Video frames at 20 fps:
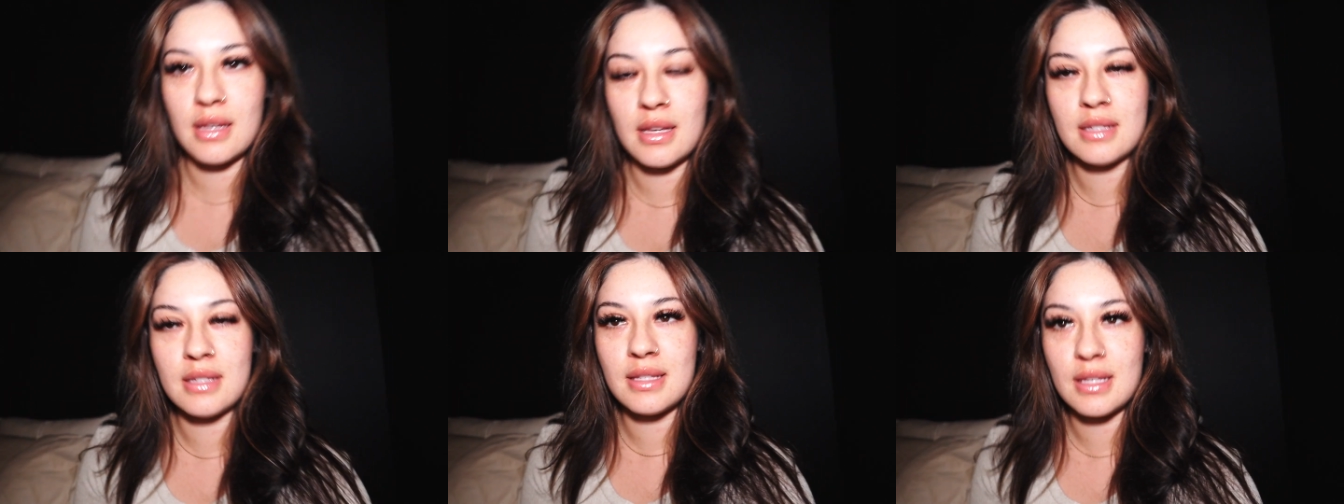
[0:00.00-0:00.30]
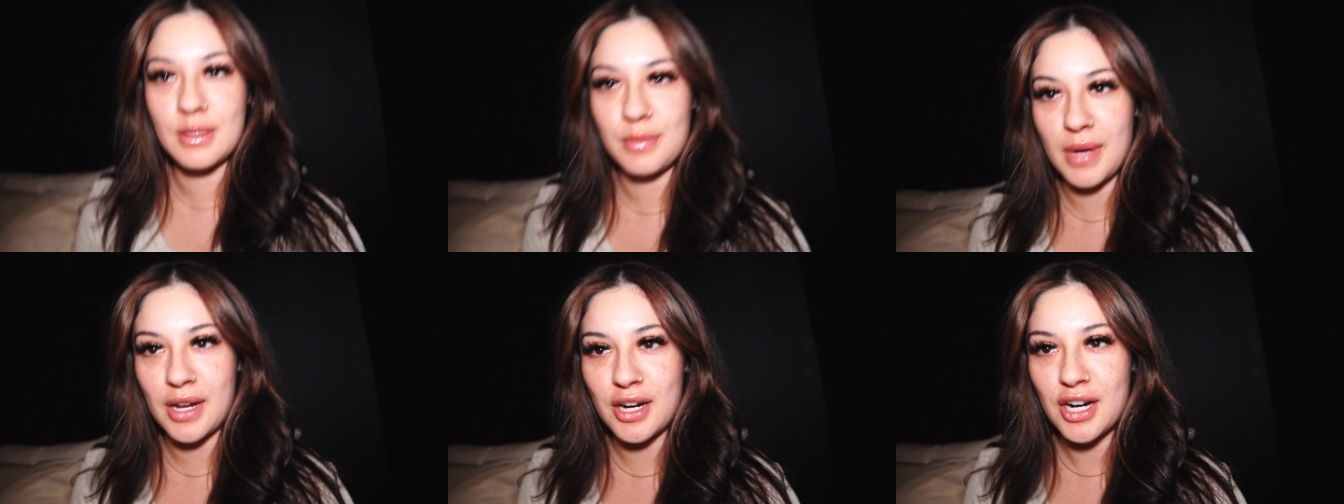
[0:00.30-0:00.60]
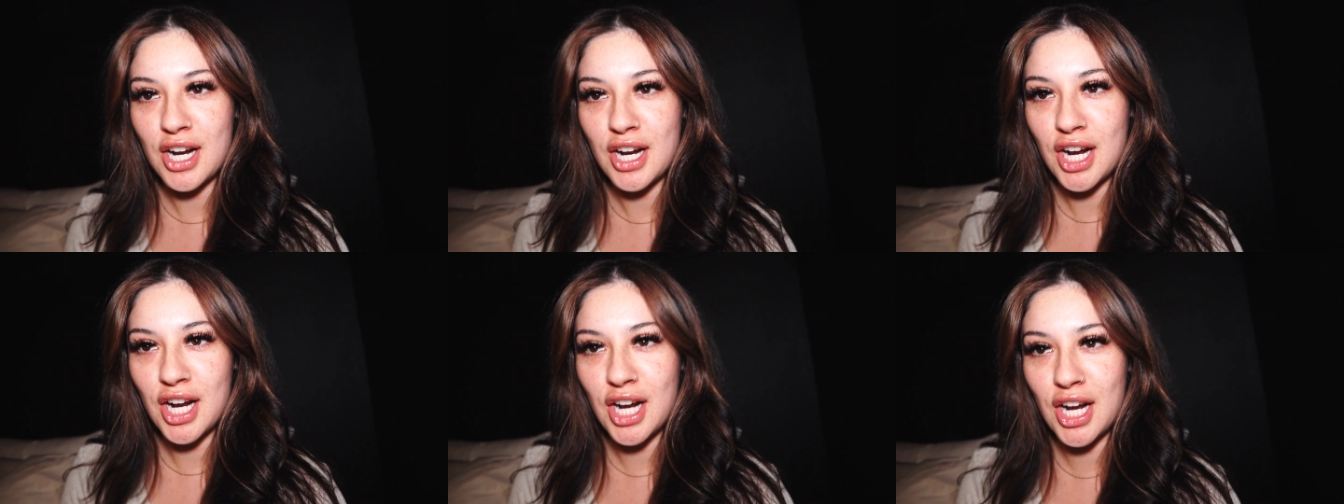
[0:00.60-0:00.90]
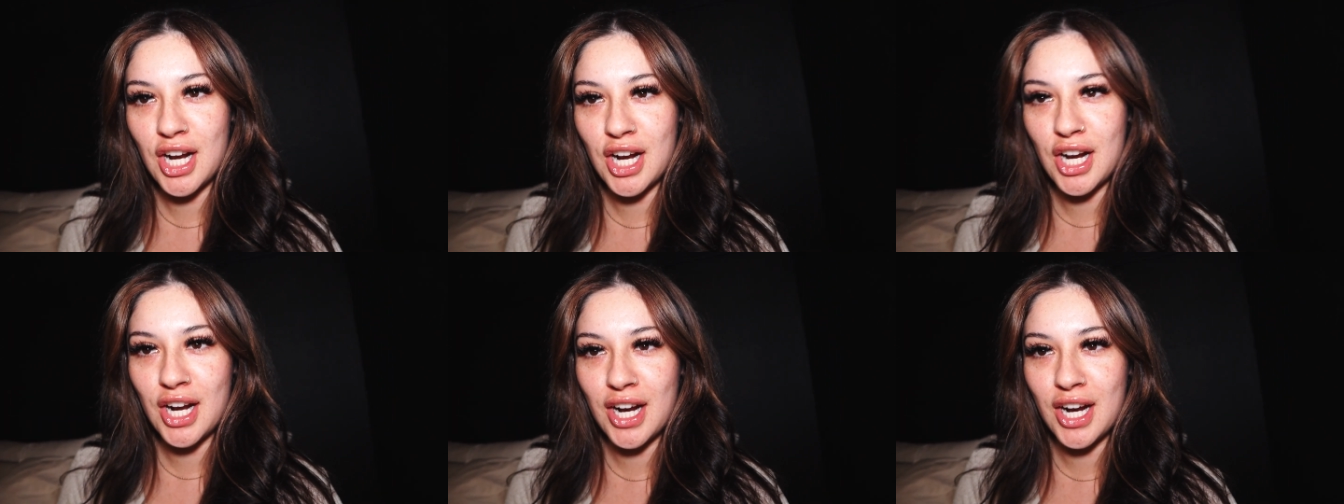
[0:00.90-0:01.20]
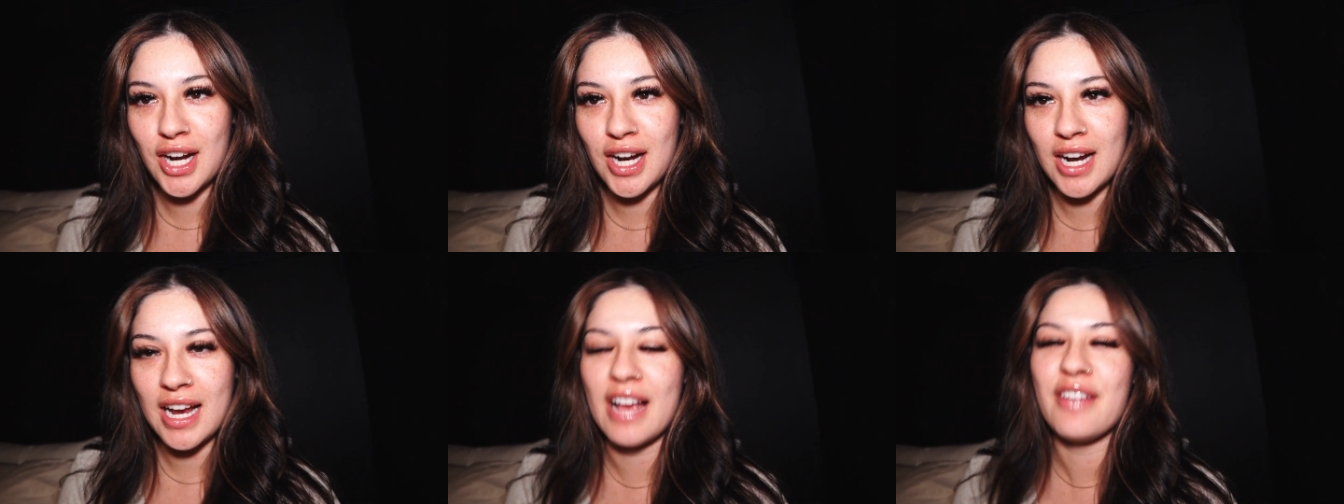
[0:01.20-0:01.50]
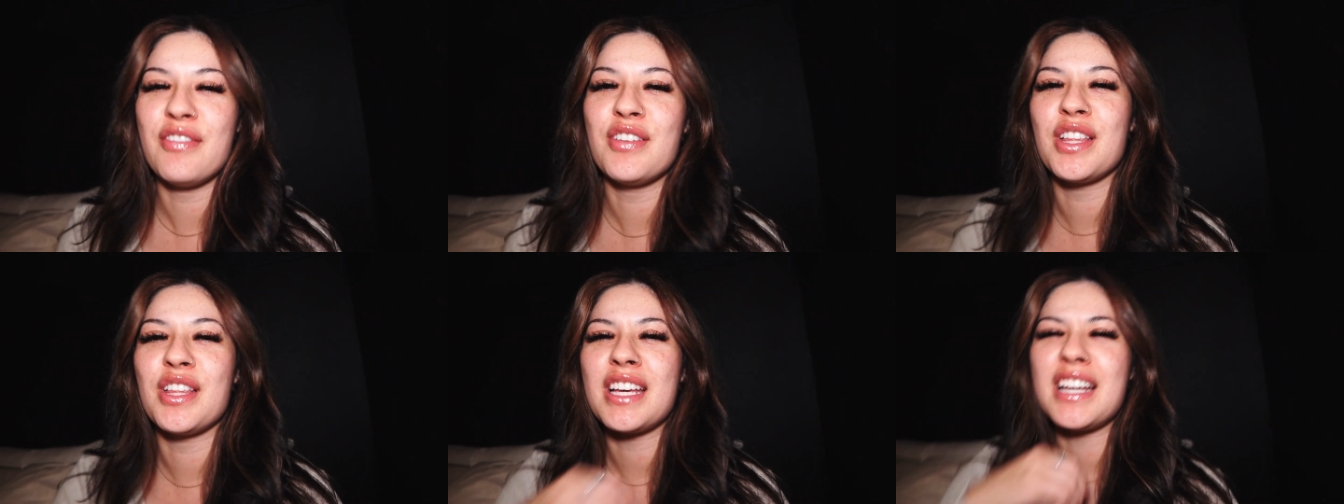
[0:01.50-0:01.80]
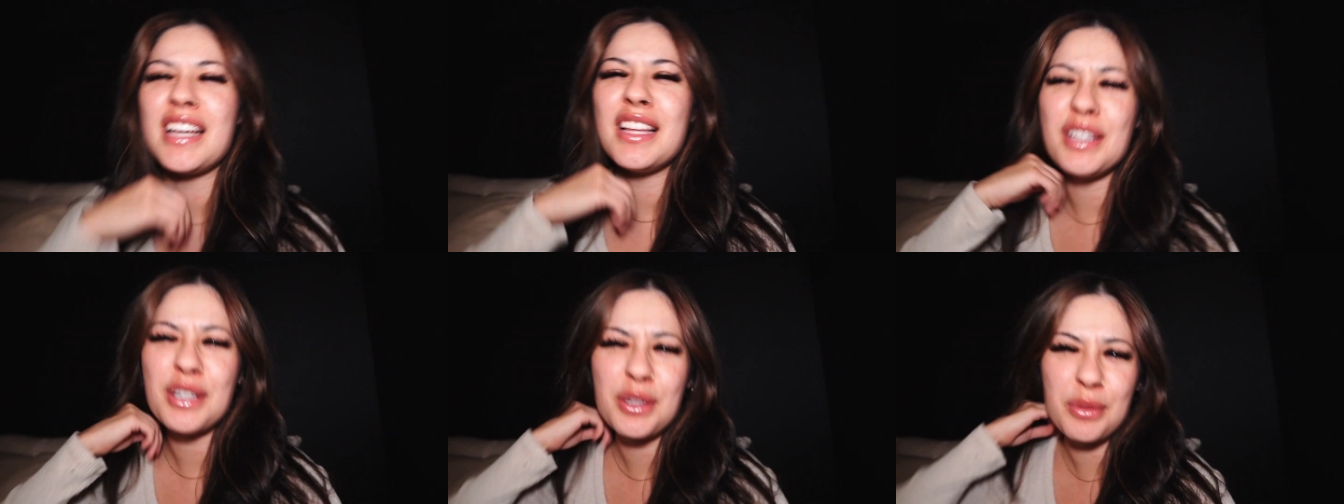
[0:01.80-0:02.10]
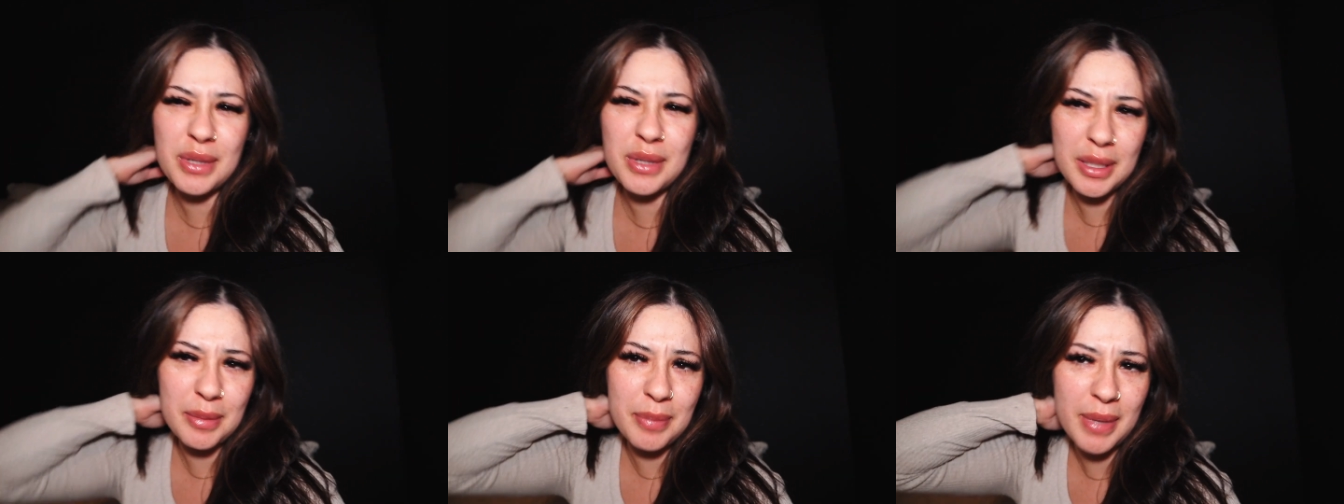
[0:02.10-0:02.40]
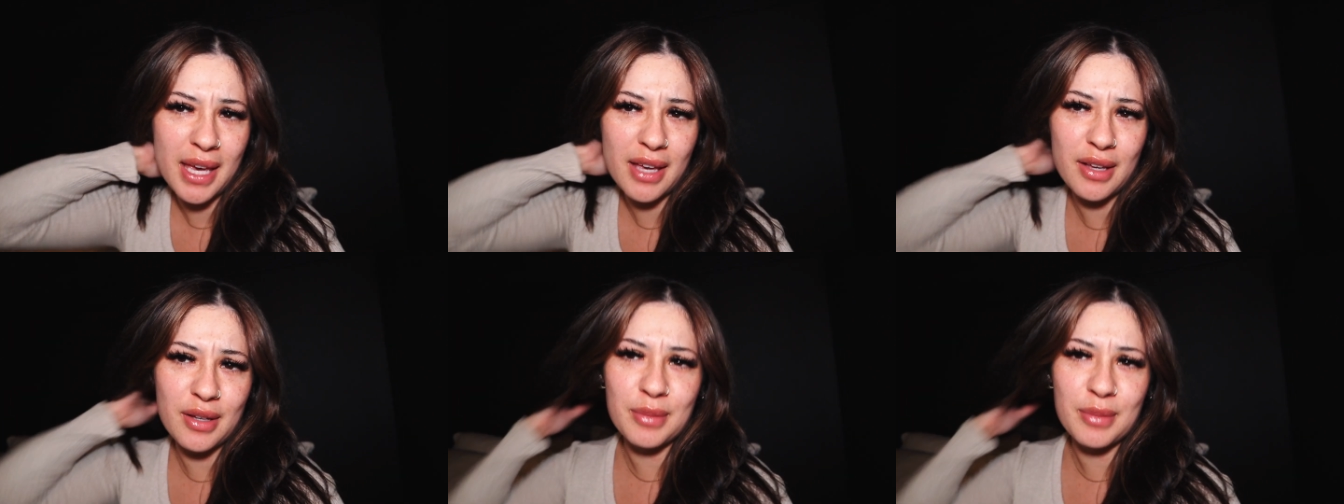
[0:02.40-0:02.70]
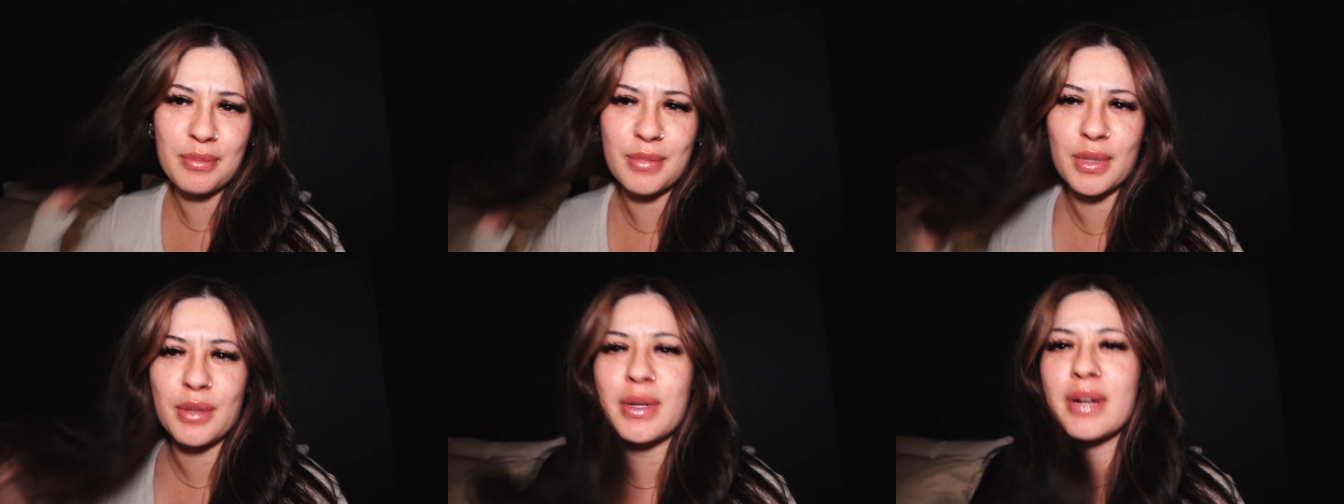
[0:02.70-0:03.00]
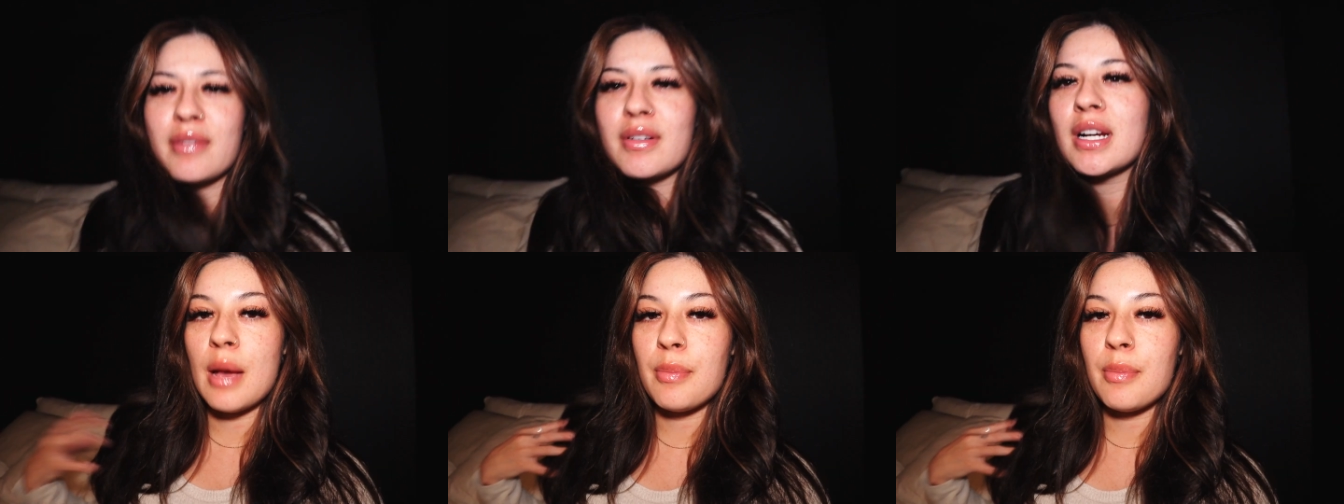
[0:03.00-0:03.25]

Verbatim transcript: Is this better? I feel like I look really pale, but whatever.